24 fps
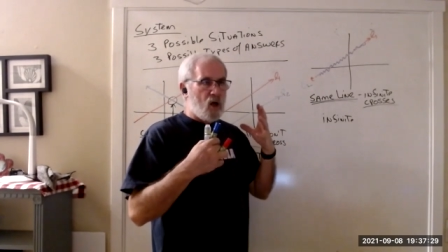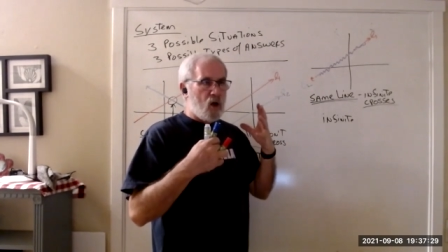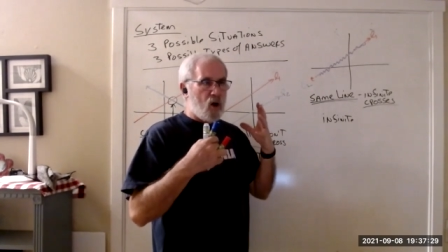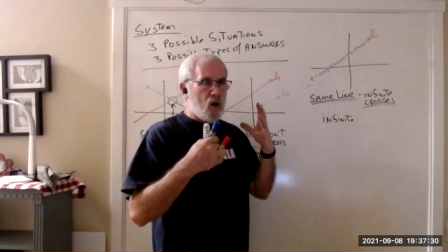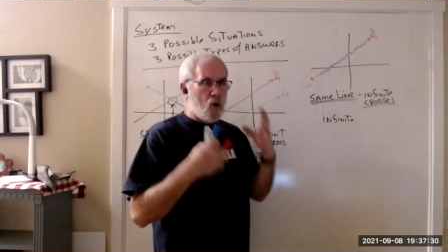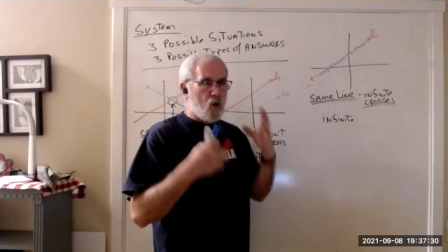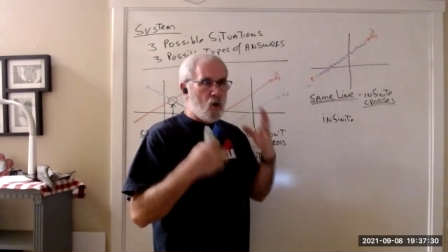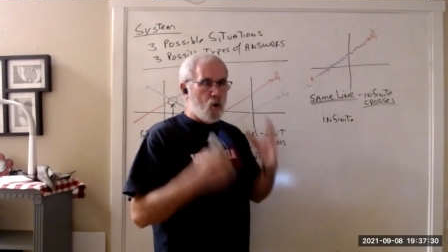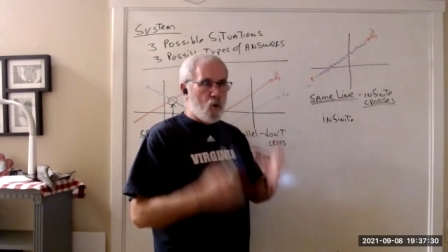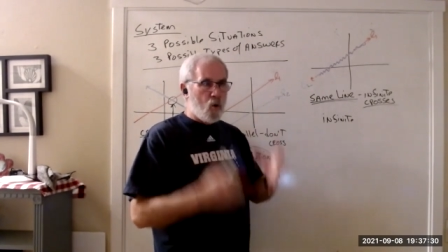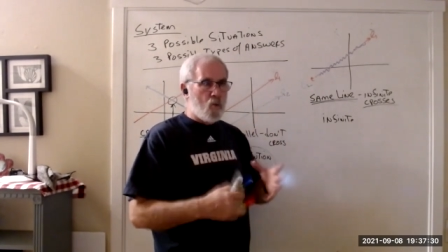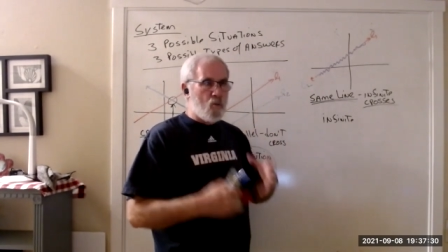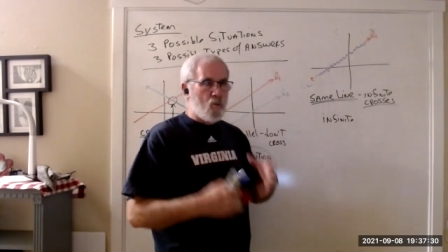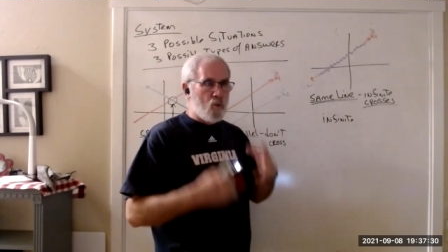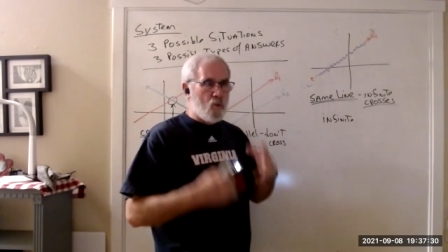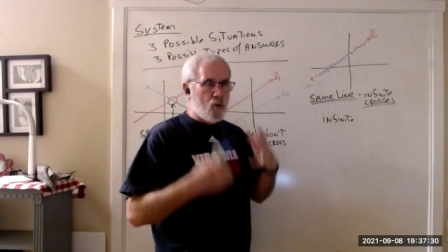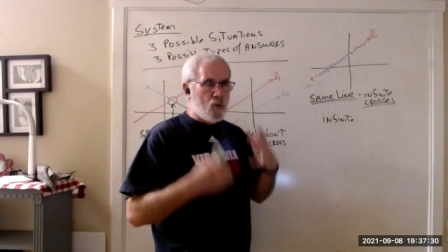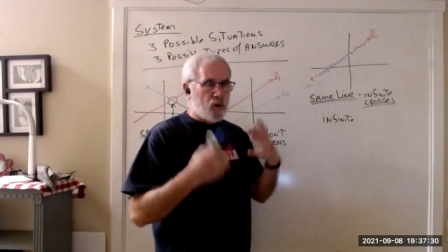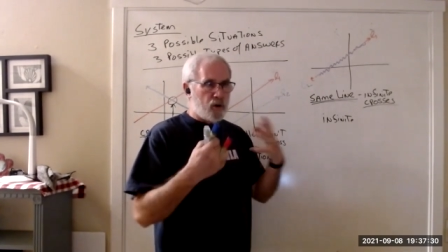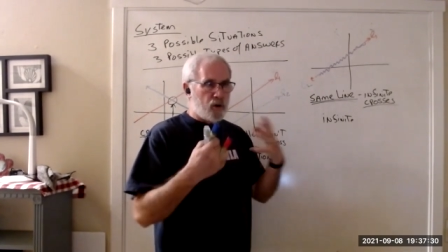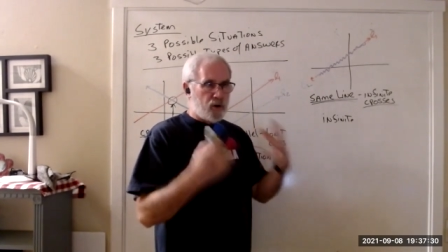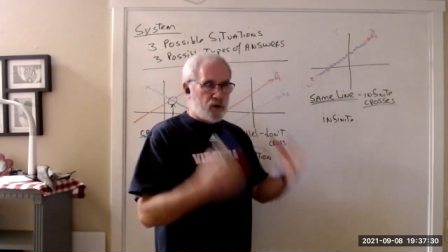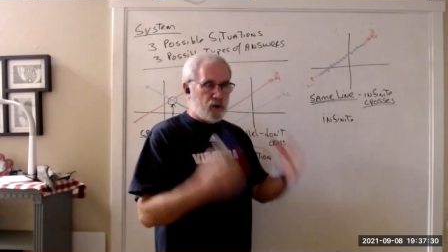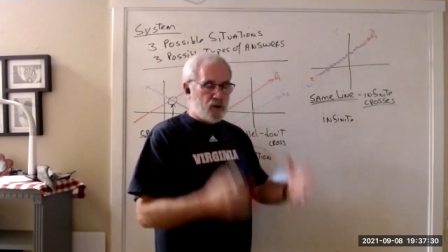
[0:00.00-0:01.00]

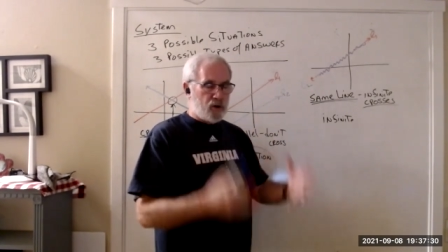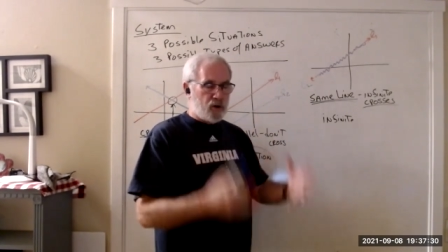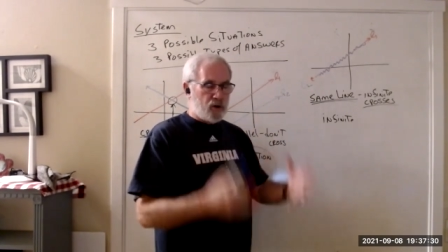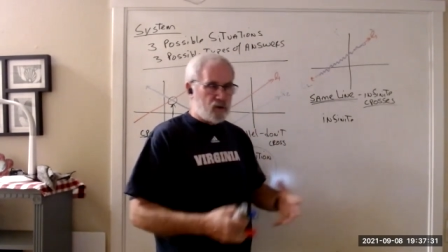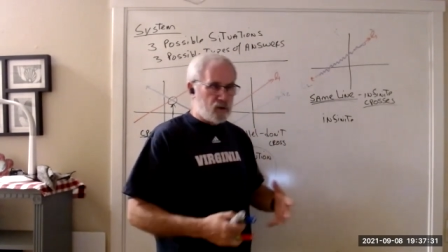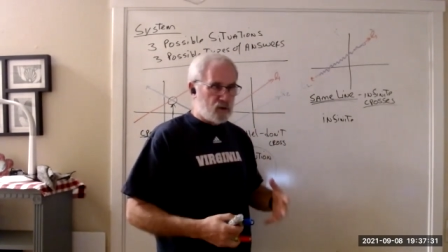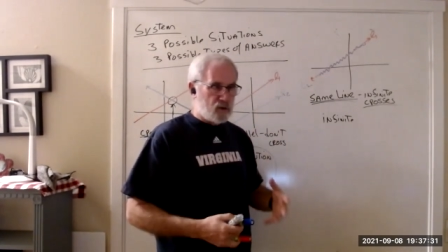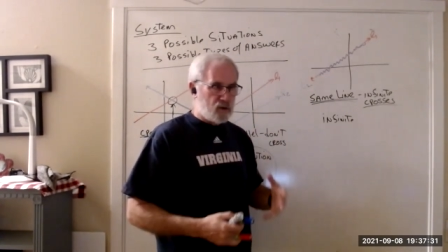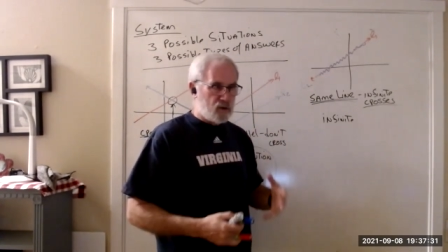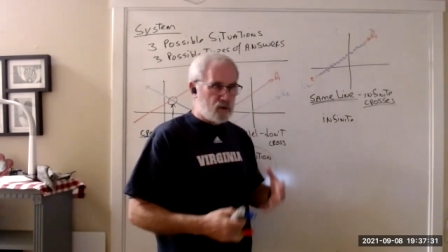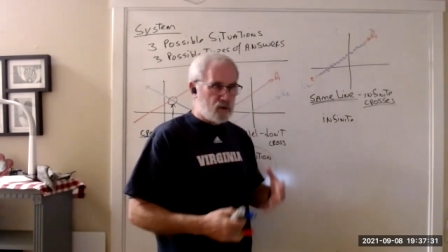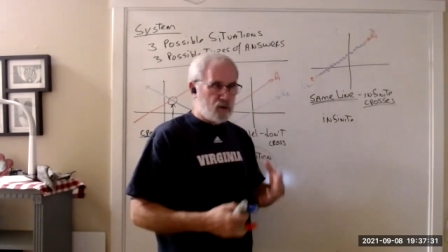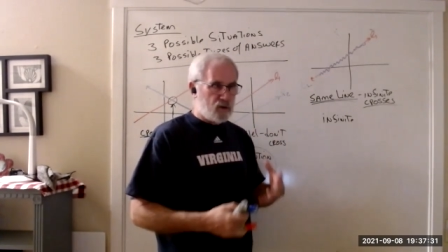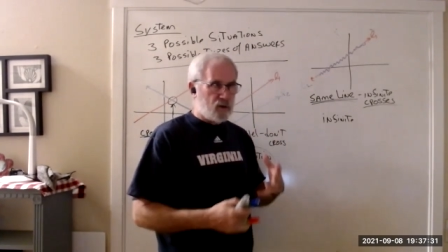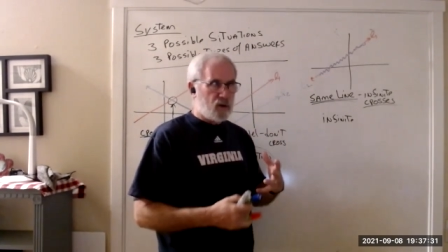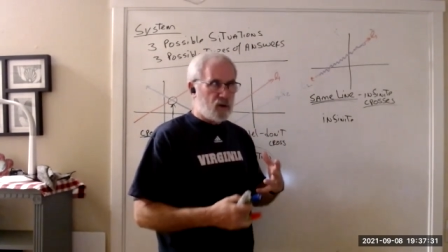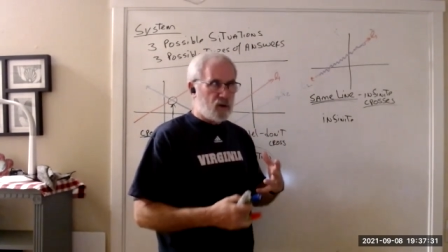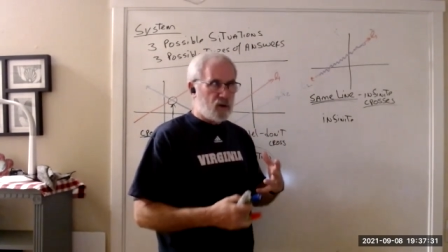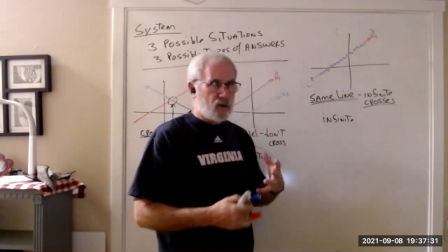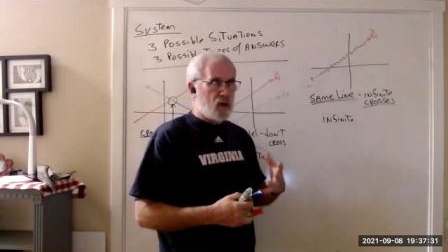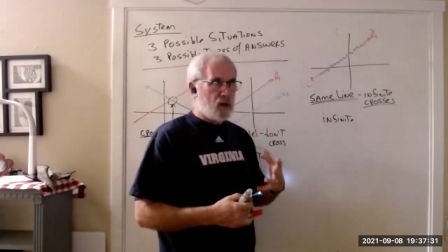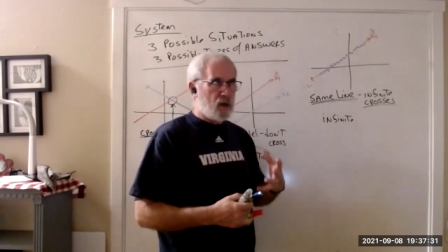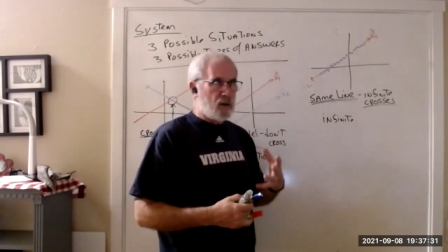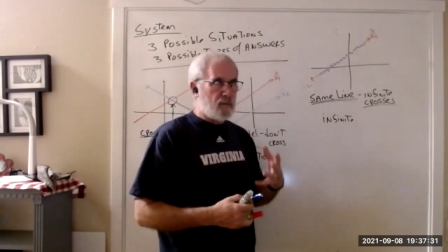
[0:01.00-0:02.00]
homework
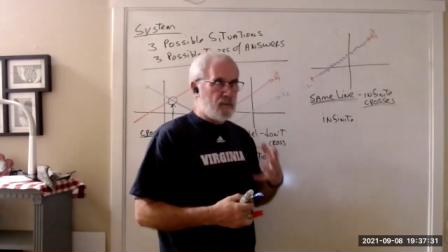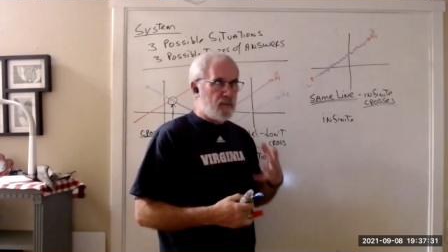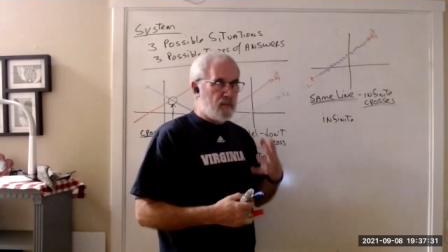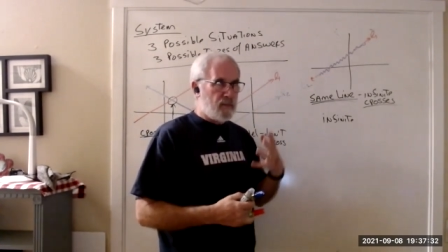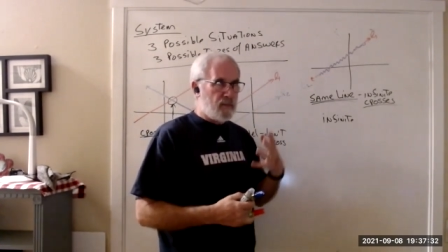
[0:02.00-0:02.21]
uh,